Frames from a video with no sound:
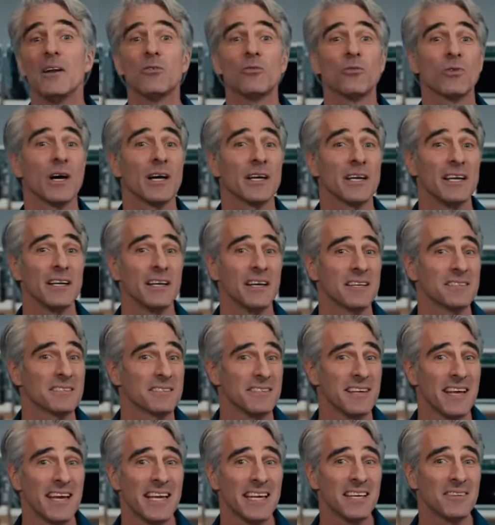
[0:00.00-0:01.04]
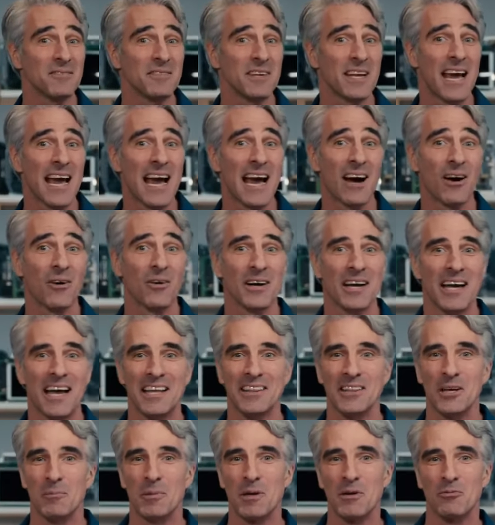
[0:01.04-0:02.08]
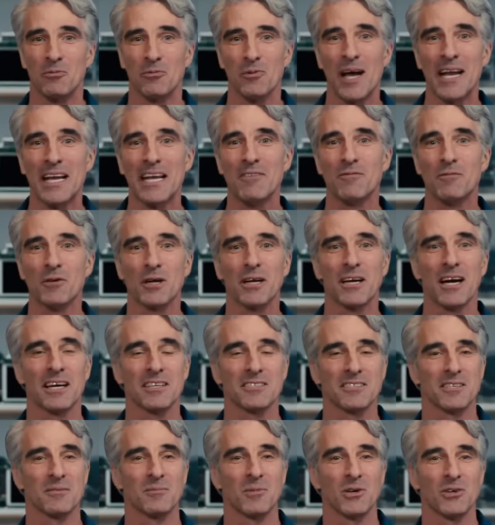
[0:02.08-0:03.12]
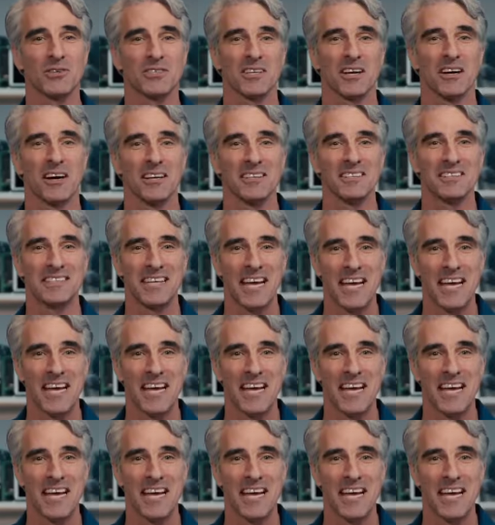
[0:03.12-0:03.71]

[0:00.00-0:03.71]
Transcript: and running as native now, and they'll be ready for customers on